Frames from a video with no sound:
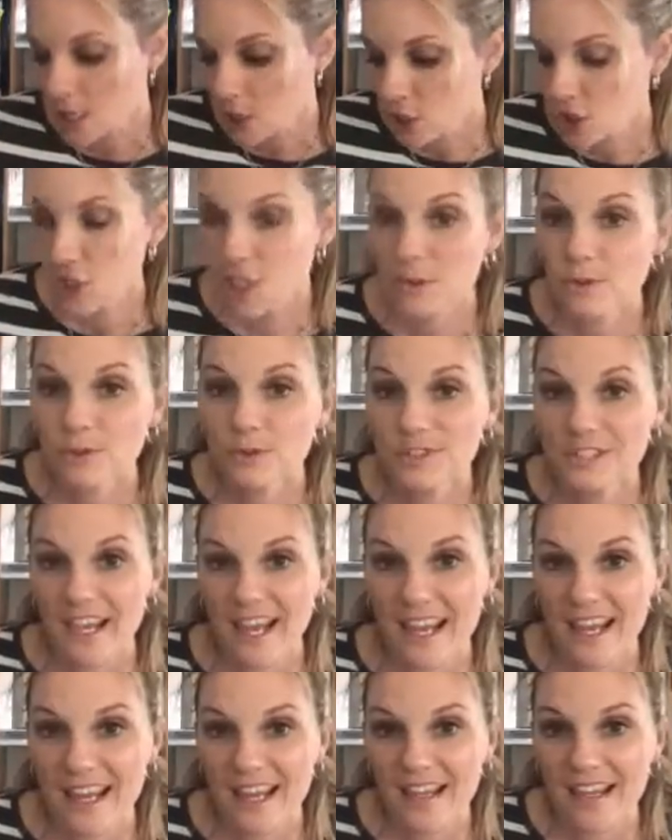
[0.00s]
She will
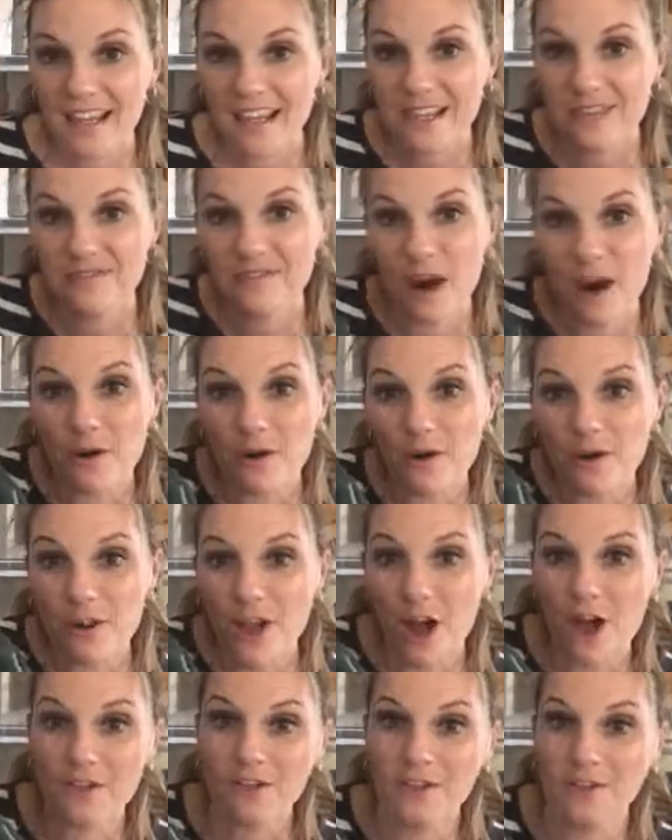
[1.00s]
take an
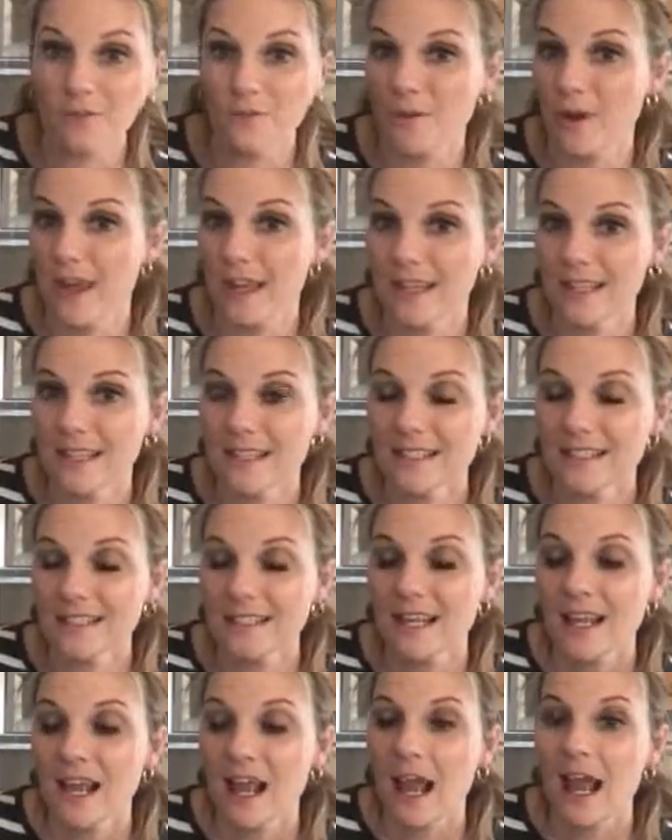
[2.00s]
EnviroCloth and wet
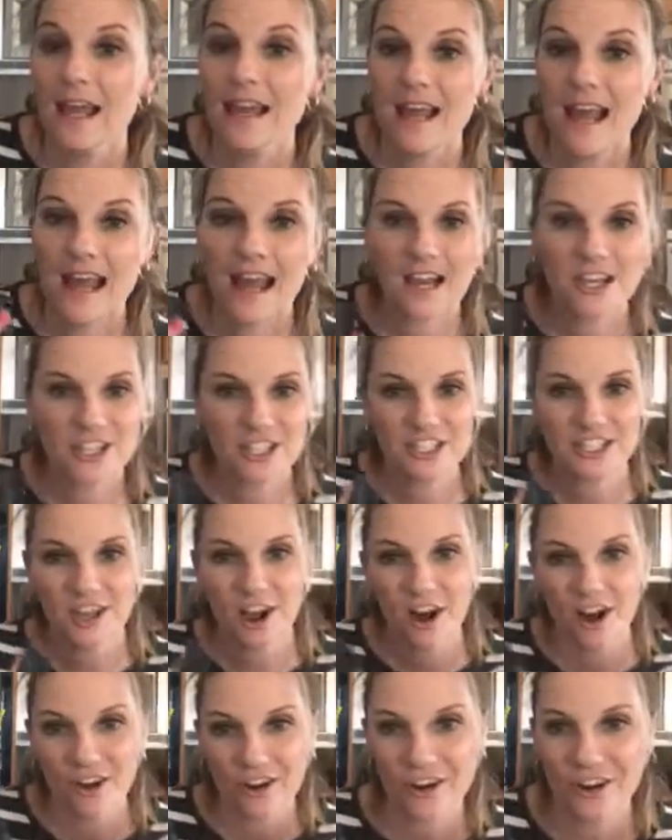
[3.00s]
it, and I actually
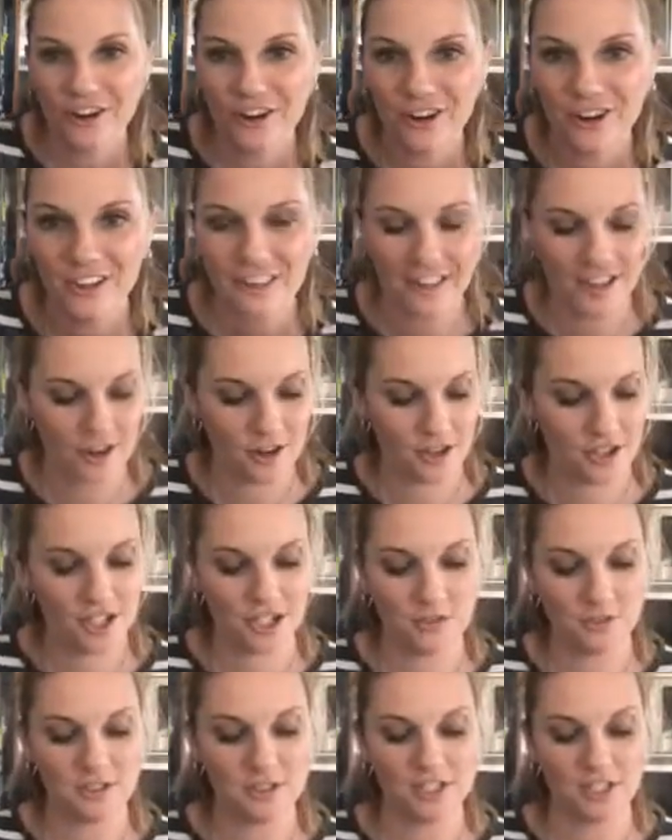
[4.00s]
caught her in there.
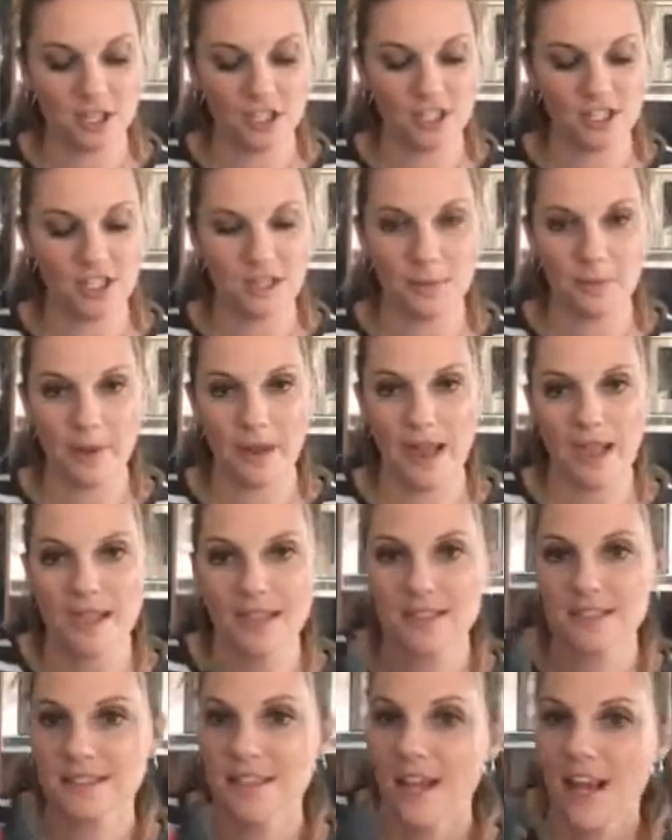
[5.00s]
She was touching the
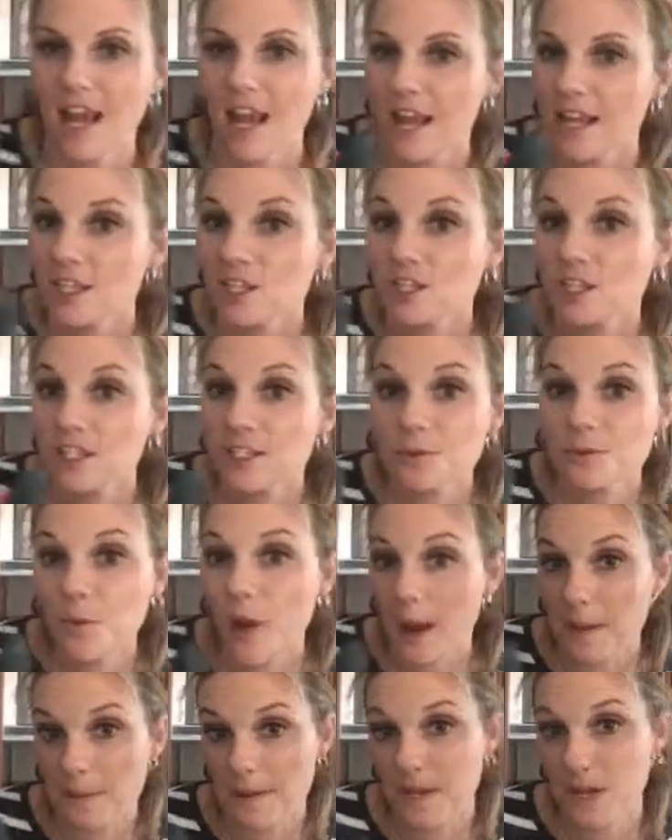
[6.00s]
paste and she's
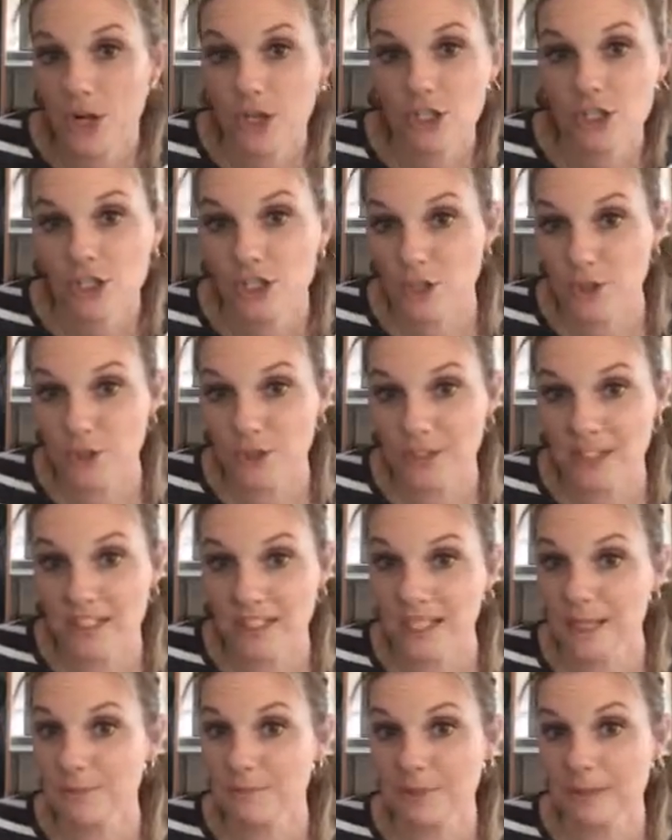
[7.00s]
wiping her shoes to
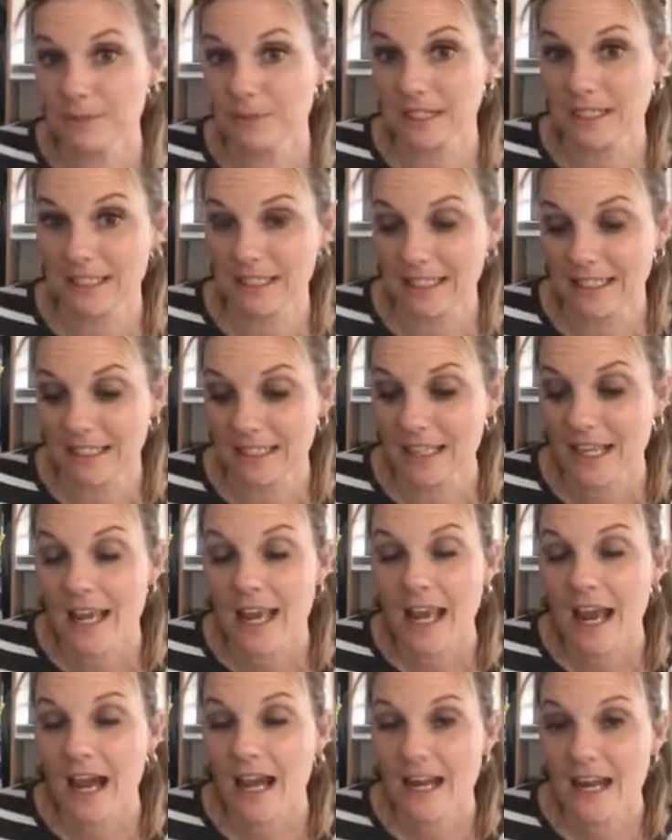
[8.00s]
keep them clean,
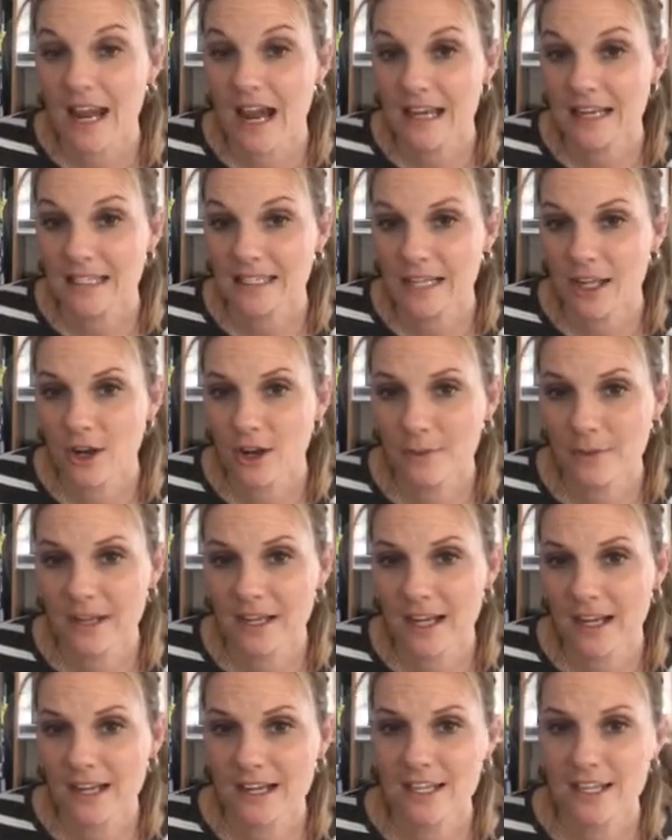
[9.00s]
and I had to tell her, I'm
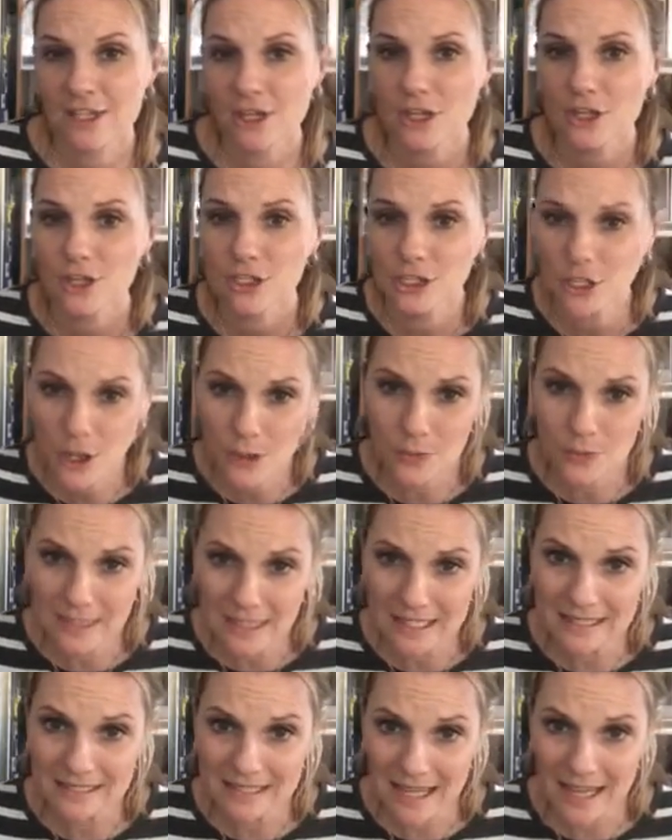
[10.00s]
like, honey, you know, you don't
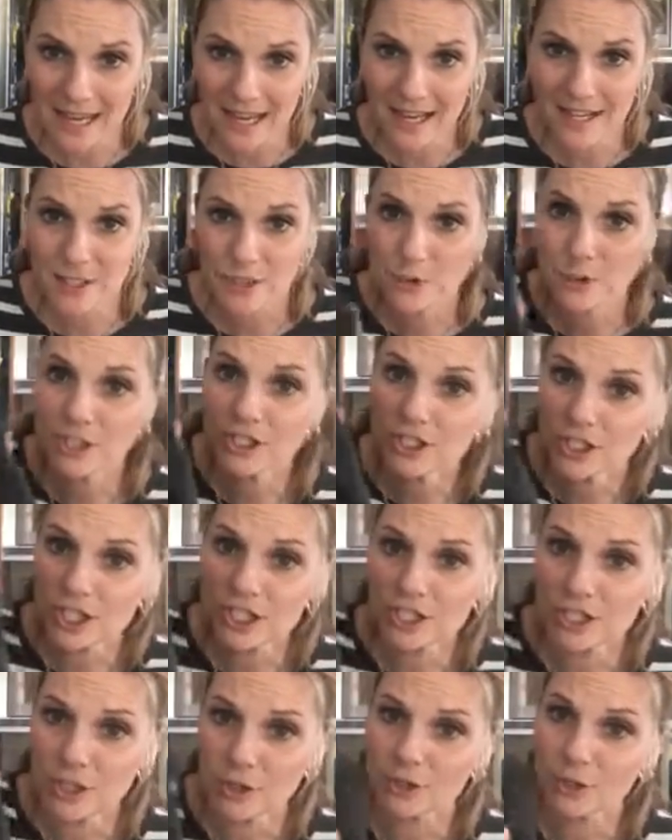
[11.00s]
need that. You could
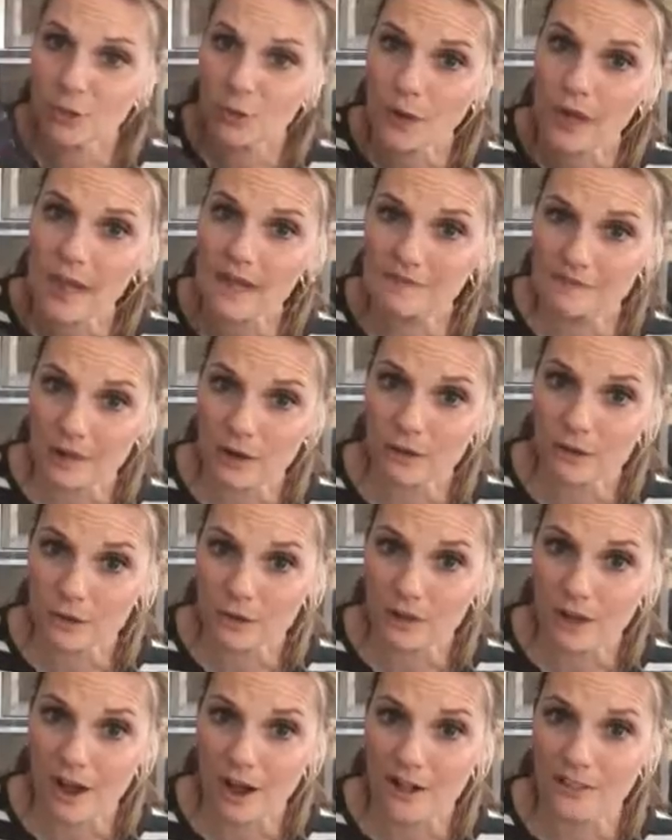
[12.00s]
just use a wet
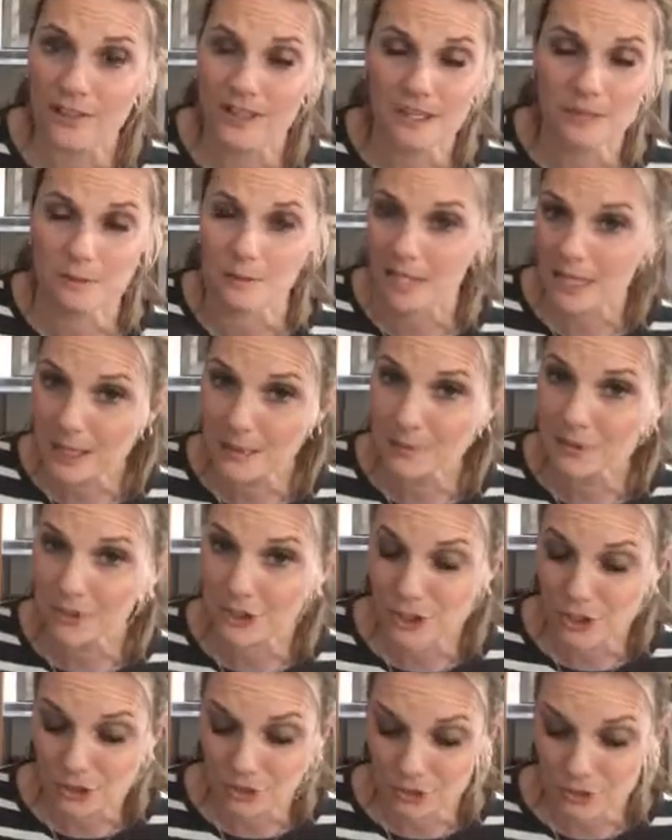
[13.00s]
EnviroCloth and it will keep your
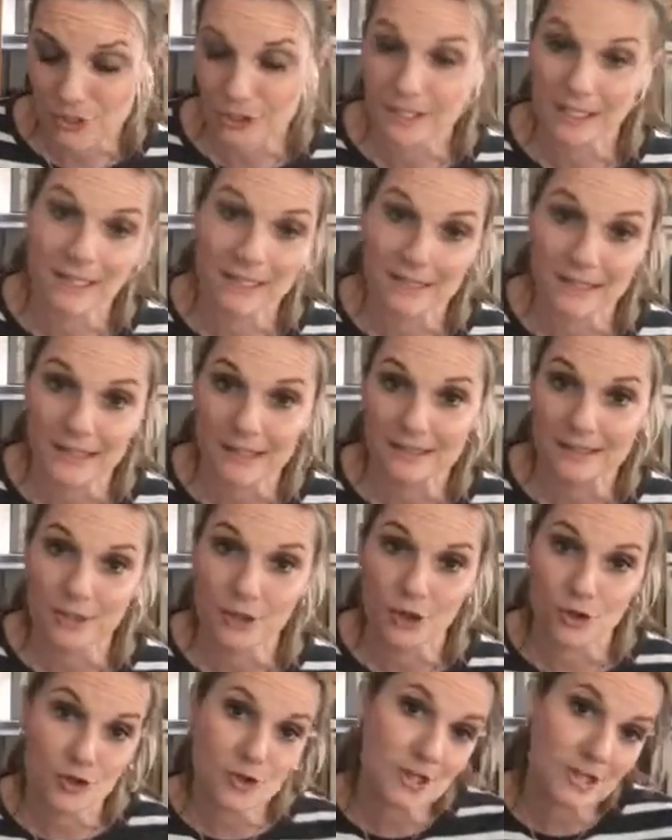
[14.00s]
shoes looking clean,
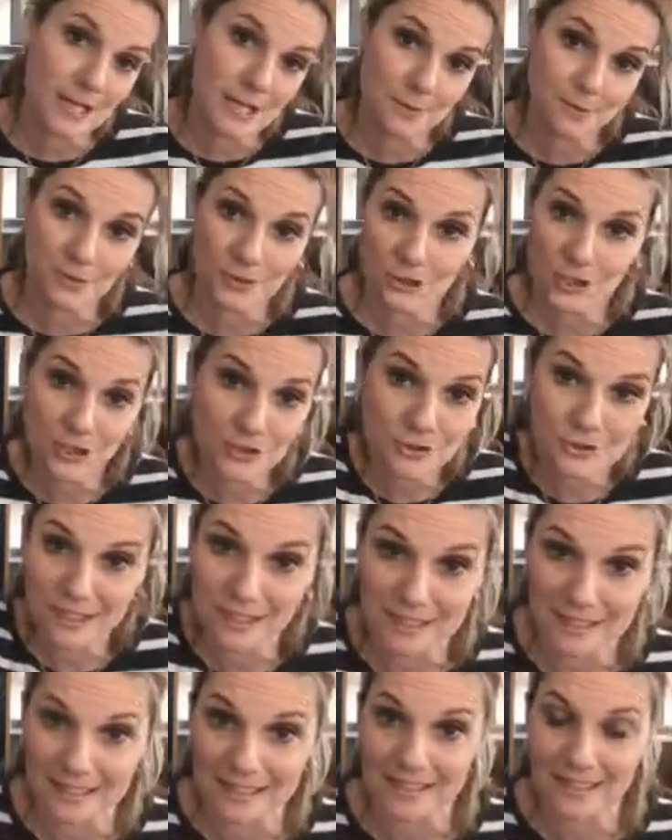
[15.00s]
so you can keep your shoes
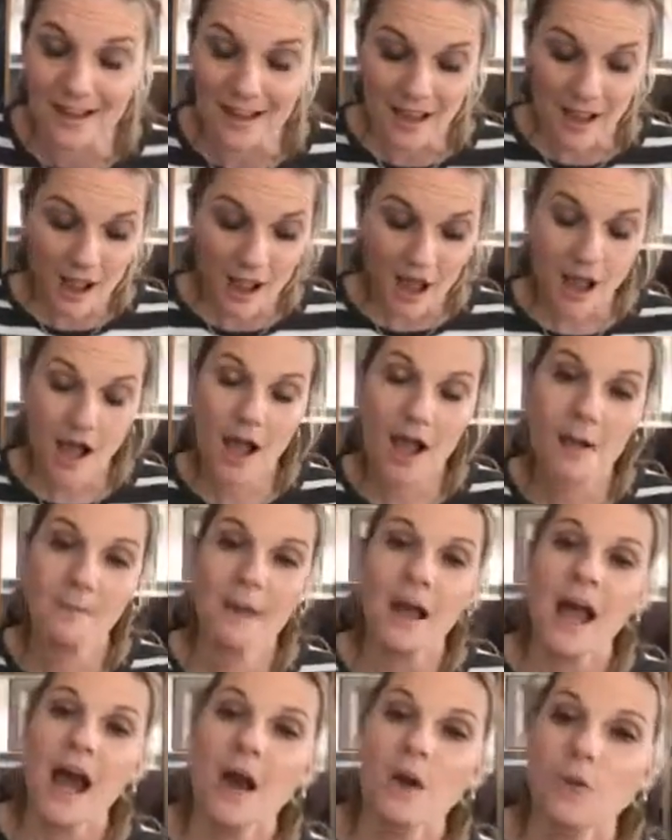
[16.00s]
clean.
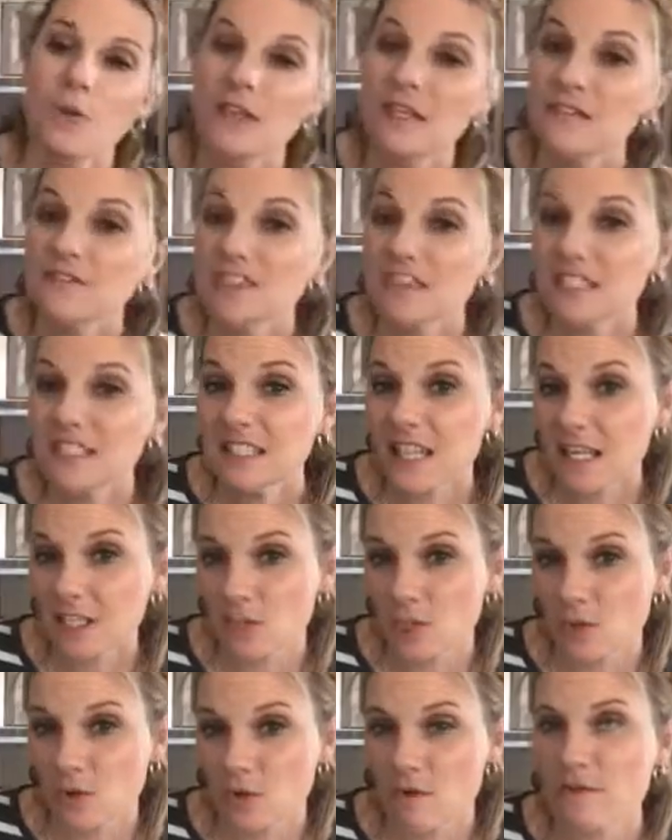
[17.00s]
We live in the desert.